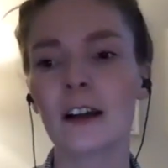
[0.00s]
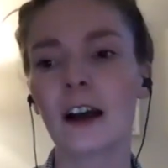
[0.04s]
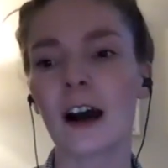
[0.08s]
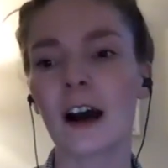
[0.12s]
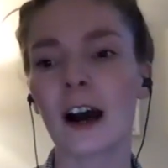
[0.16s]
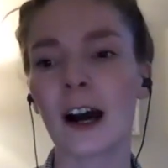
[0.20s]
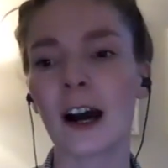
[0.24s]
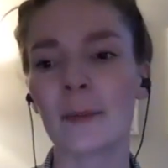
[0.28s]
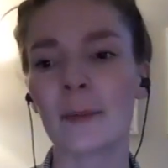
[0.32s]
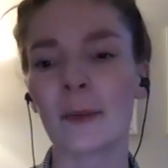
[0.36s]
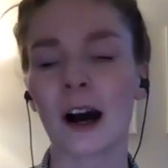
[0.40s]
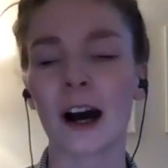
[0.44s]

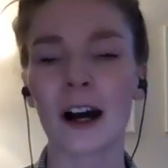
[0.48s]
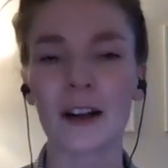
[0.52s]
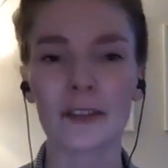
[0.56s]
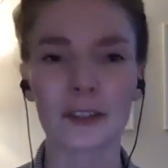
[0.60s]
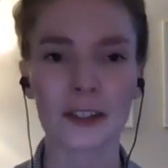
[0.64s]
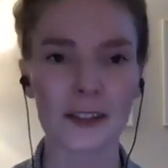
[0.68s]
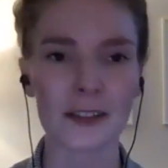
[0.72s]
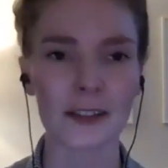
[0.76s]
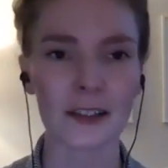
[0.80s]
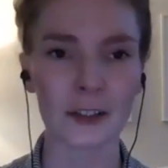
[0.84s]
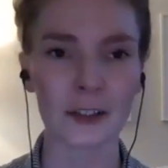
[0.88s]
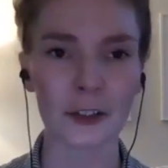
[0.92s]

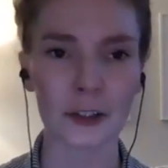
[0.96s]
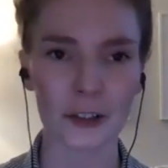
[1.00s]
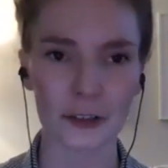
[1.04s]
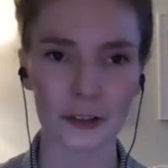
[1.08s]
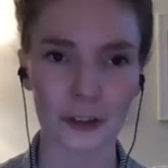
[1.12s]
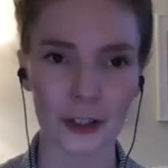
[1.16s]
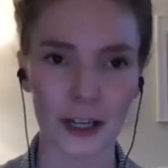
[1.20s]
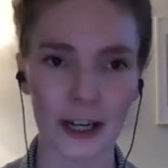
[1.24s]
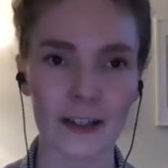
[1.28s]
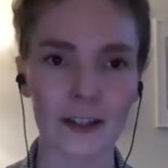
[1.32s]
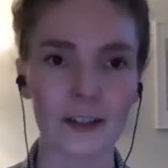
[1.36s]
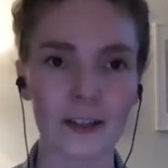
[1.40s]
obviously you're
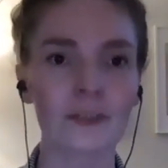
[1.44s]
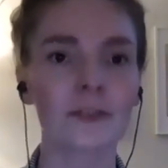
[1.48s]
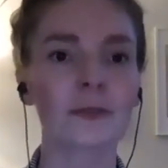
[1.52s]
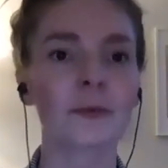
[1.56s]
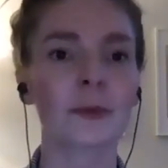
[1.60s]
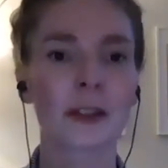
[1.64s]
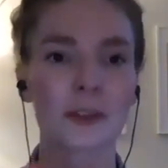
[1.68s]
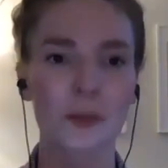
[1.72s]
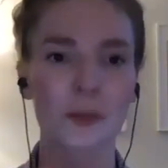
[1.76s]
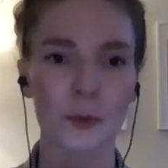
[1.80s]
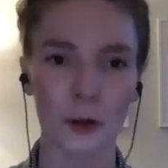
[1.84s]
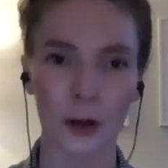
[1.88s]
creative
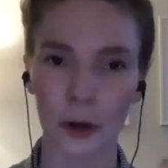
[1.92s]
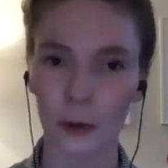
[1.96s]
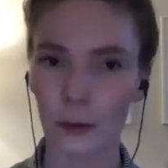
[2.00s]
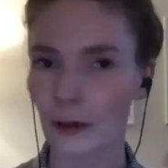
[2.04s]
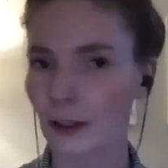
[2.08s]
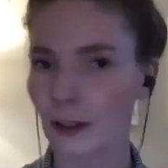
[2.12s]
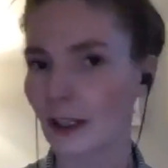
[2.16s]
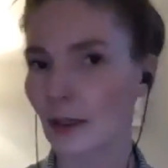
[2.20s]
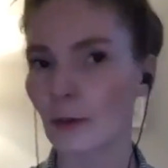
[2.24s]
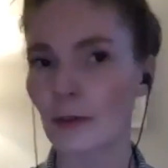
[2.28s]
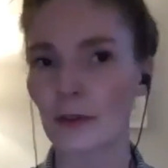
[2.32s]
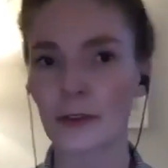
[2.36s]
because we're all
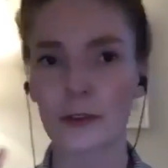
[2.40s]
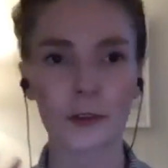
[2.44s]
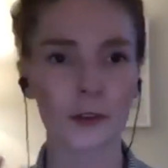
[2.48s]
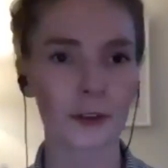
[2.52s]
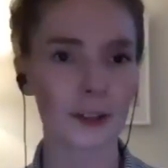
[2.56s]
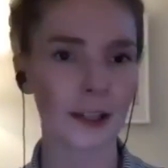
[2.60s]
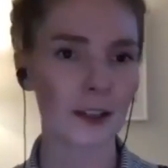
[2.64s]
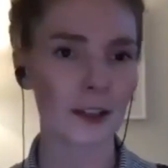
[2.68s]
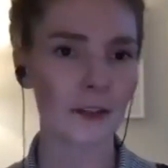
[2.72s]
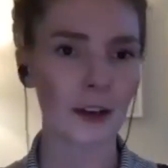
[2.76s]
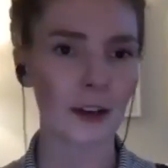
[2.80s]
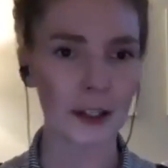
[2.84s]
working with
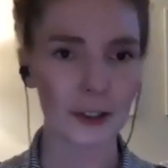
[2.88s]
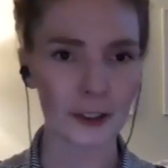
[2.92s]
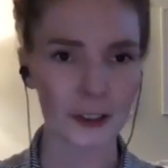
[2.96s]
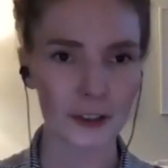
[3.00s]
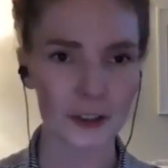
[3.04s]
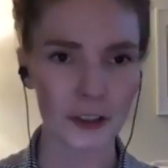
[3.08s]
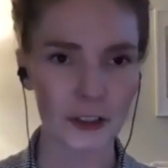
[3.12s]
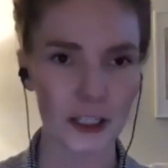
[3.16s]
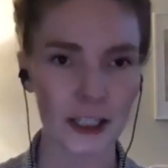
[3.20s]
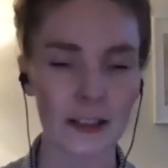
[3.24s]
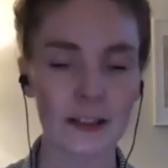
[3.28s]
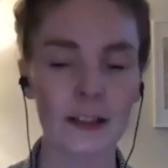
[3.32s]
creative
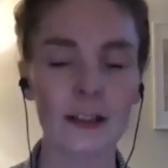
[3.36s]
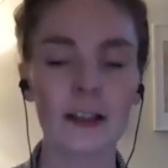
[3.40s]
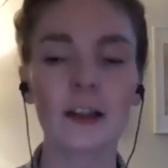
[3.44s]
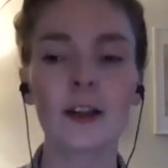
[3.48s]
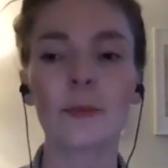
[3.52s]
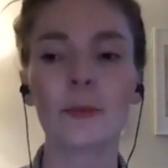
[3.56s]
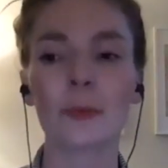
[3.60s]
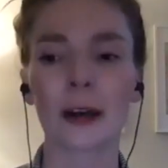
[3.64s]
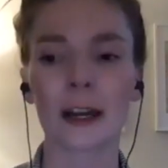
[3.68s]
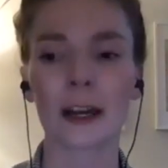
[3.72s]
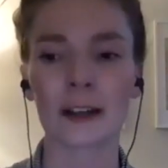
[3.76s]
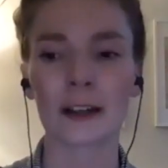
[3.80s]
energy,
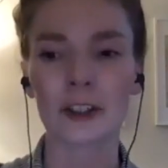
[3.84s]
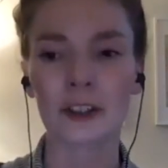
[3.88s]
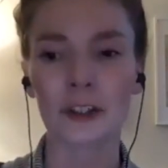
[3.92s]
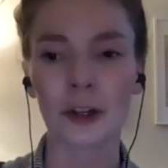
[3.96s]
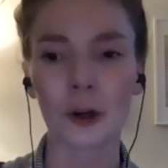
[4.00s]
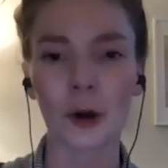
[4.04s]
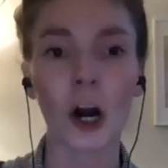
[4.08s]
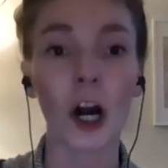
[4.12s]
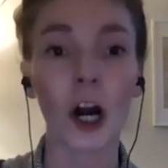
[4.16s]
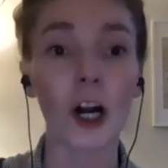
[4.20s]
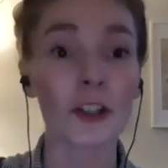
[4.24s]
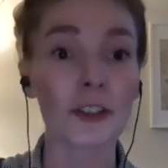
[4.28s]
but
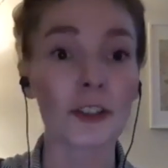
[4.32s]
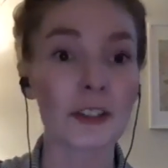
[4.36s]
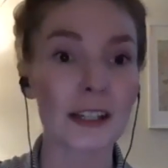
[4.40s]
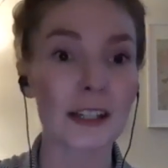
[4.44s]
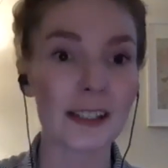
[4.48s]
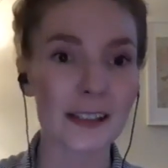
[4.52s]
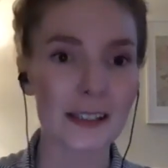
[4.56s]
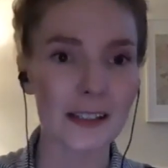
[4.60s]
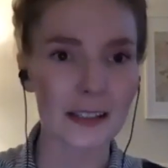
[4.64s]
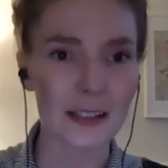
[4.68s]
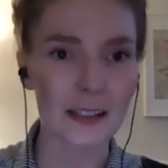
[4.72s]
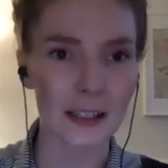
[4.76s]

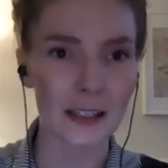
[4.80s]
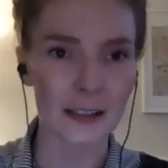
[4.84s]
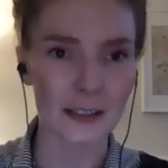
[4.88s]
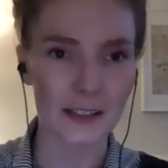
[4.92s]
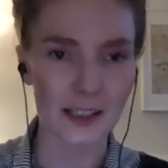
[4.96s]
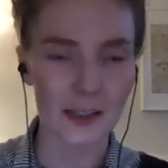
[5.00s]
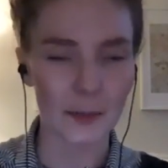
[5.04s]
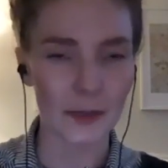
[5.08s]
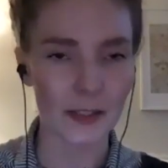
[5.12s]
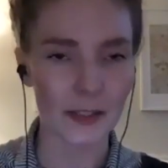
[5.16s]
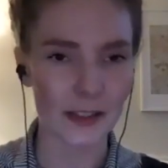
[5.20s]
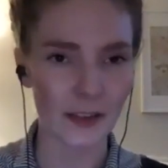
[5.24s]
artistic
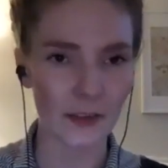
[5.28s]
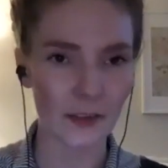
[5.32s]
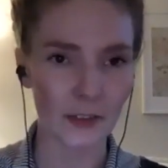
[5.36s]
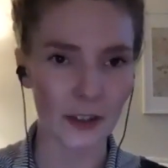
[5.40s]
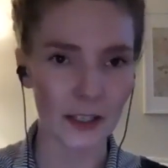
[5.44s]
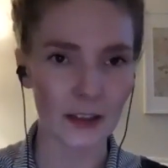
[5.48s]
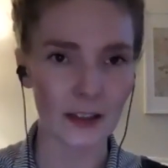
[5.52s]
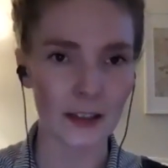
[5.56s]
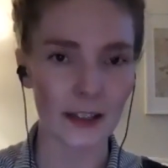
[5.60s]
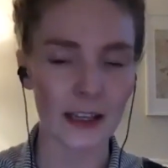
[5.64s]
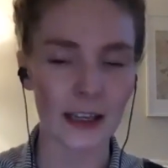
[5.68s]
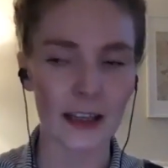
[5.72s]

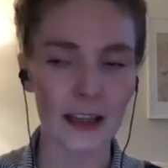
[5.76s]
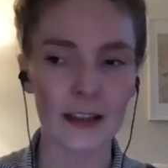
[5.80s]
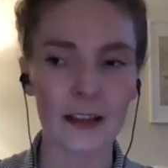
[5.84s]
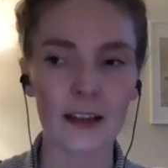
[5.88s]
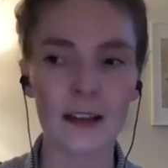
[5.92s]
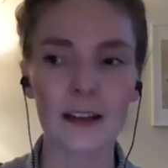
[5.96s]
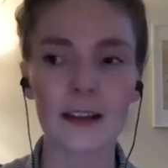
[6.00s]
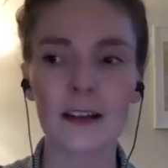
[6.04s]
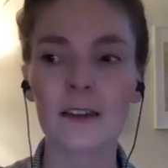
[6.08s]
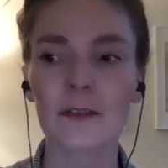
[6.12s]
specifically,